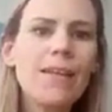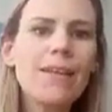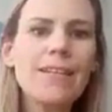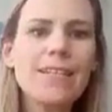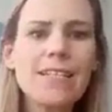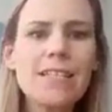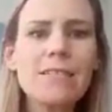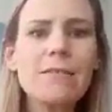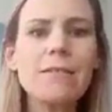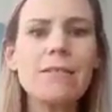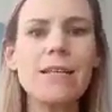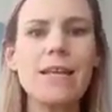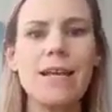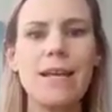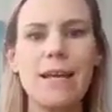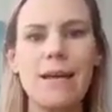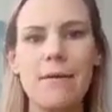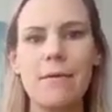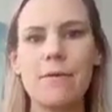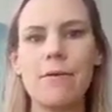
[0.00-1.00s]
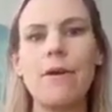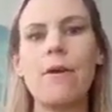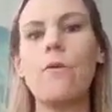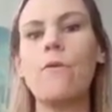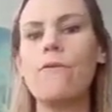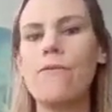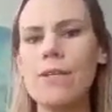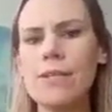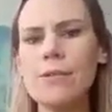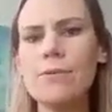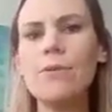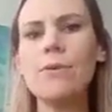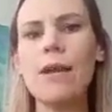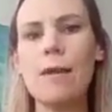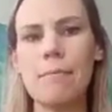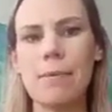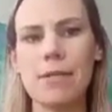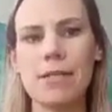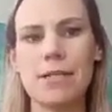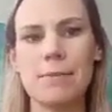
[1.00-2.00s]
This all
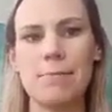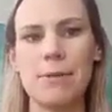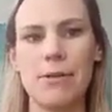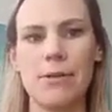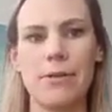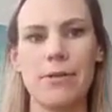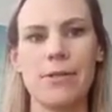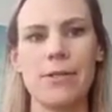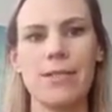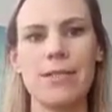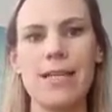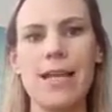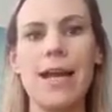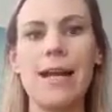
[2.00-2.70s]
happens because